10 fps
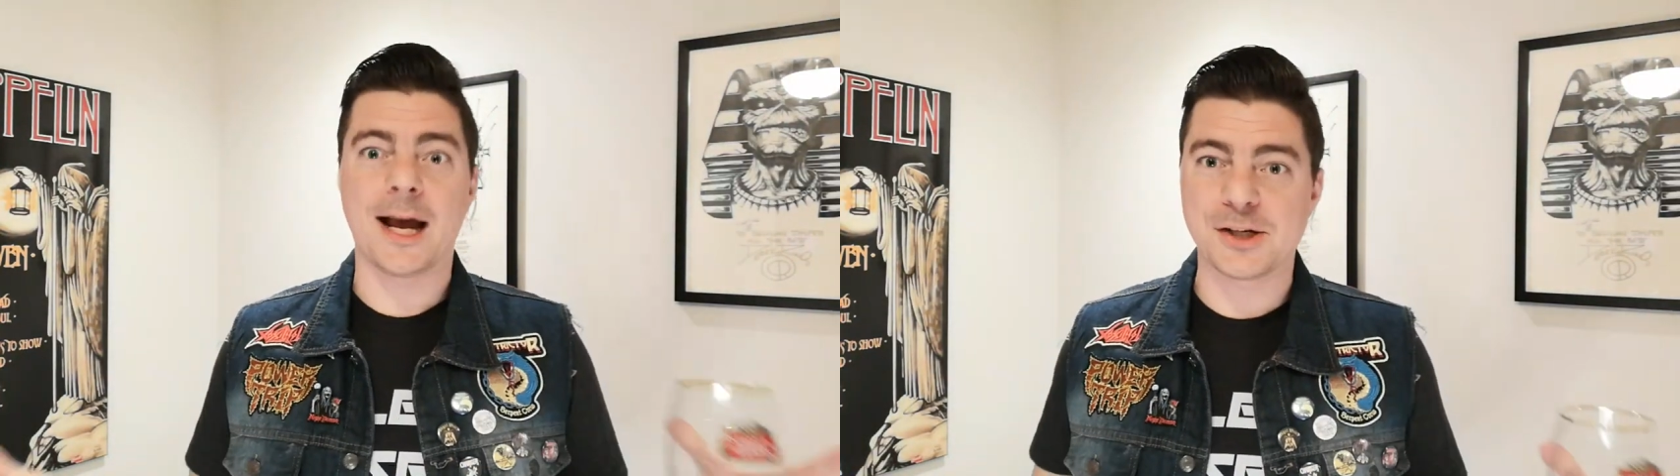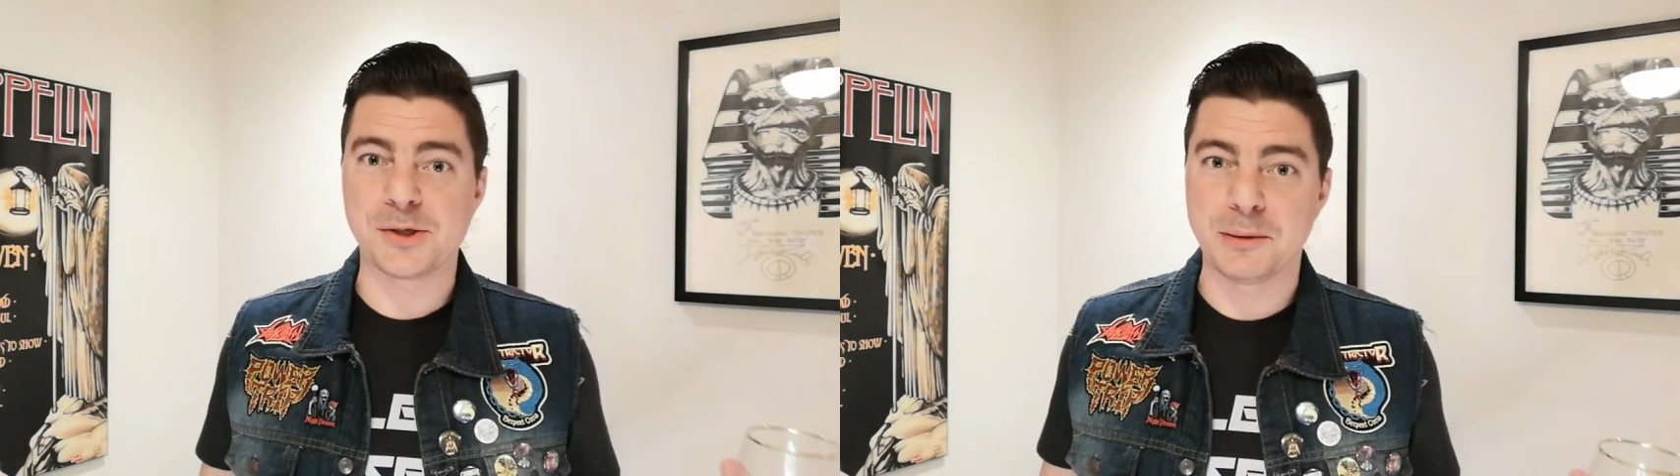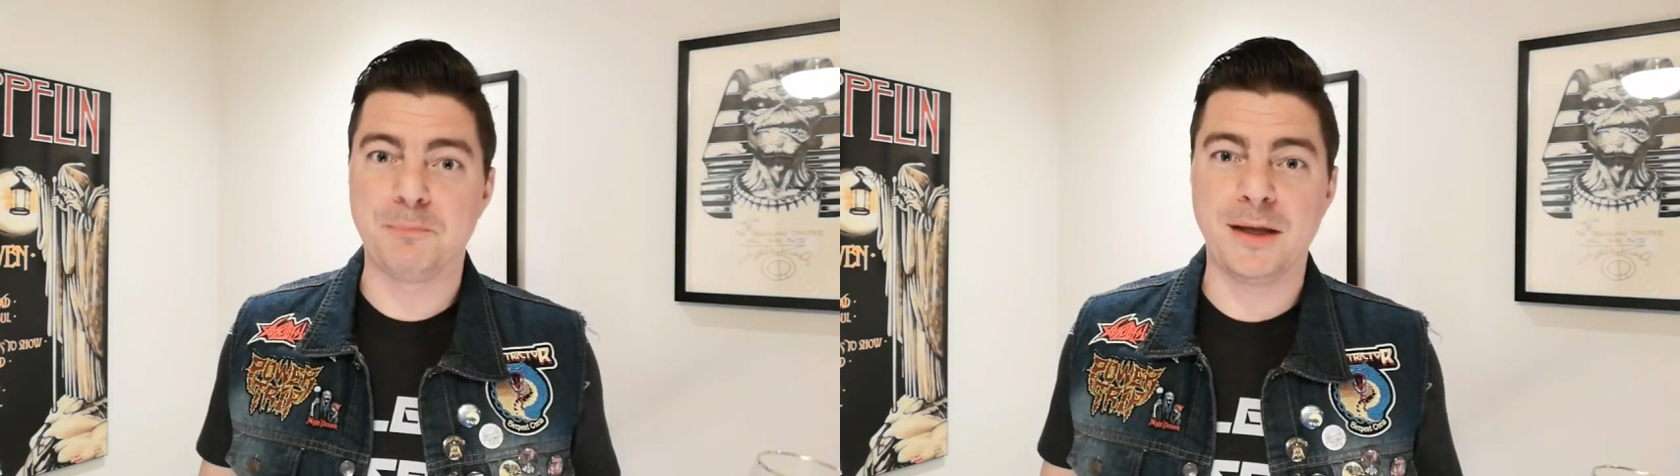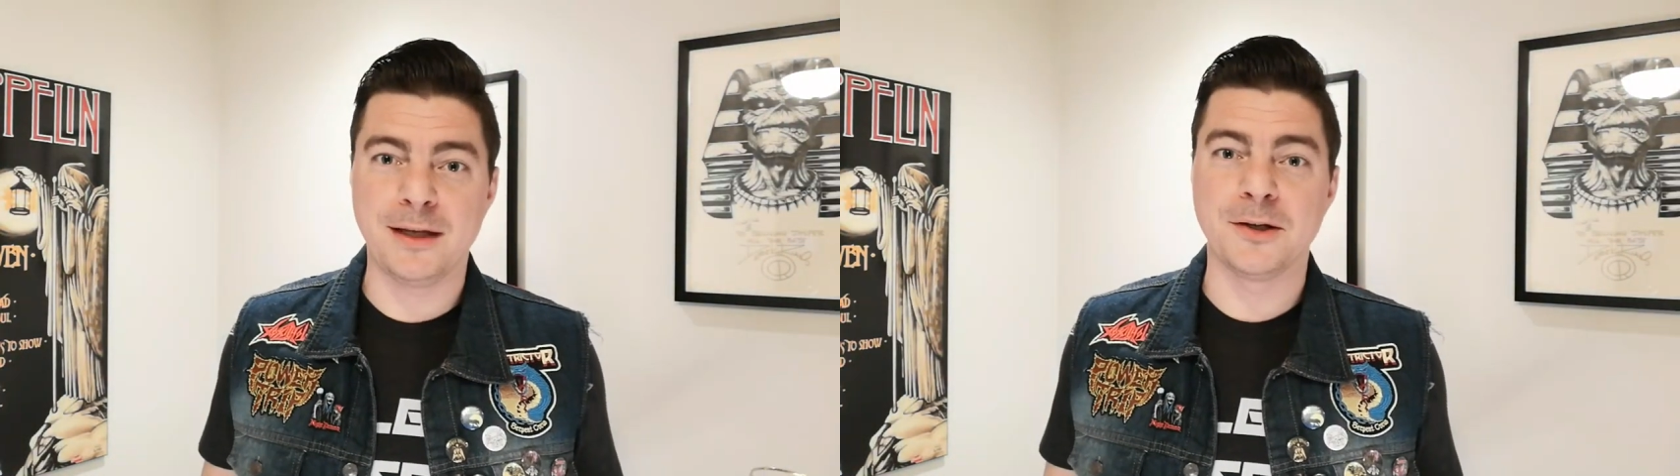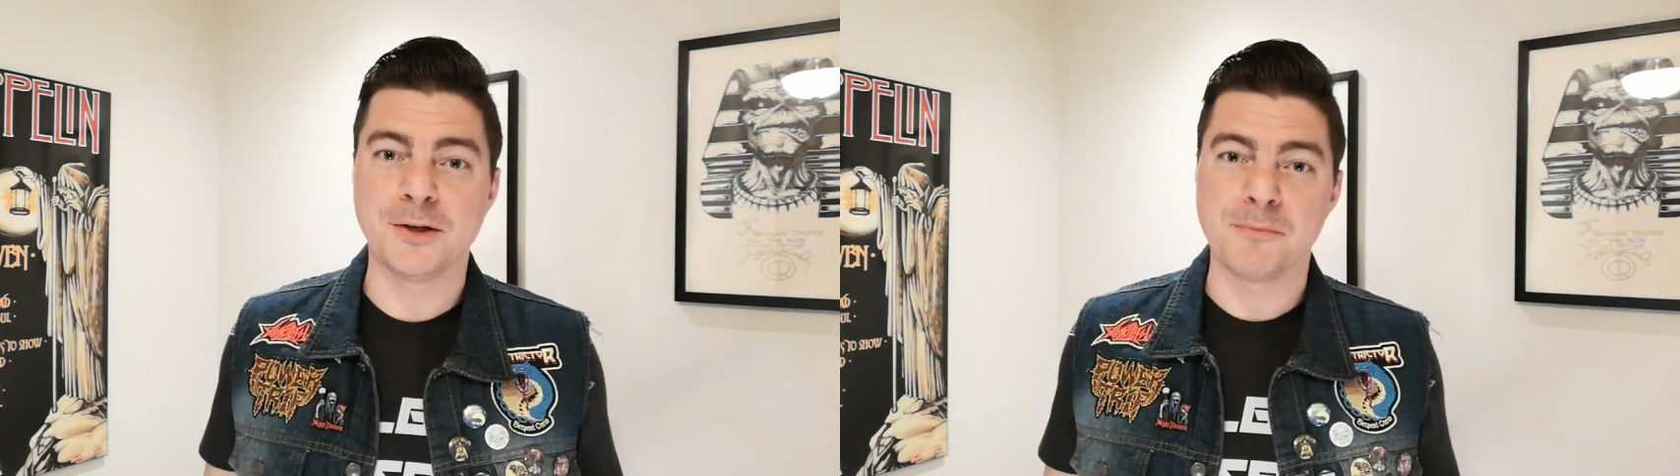actually
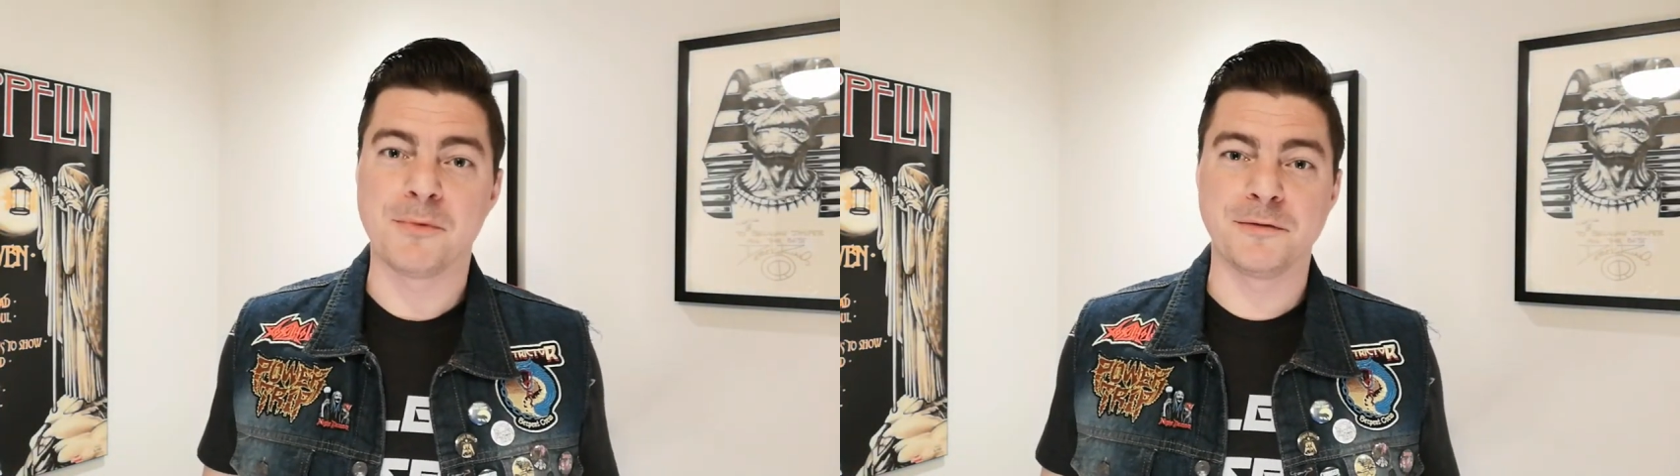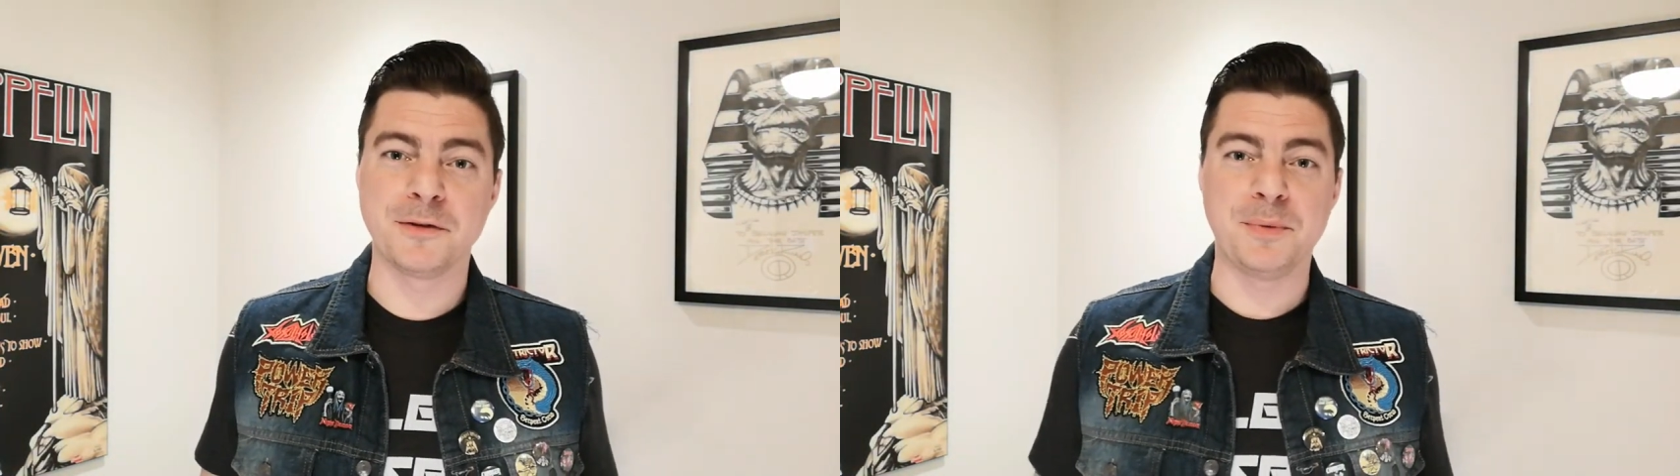being the number of the